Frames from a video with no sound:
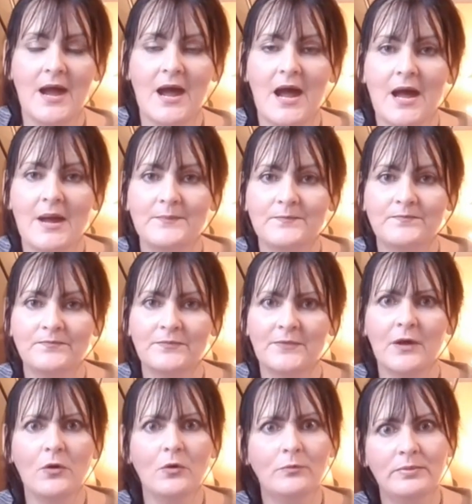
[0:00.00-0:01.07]
um,
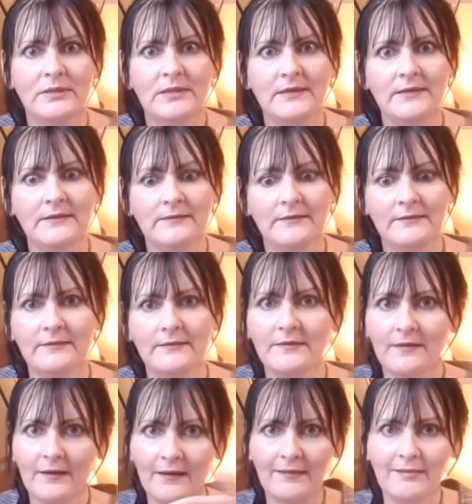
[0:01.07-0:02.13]
oh, please,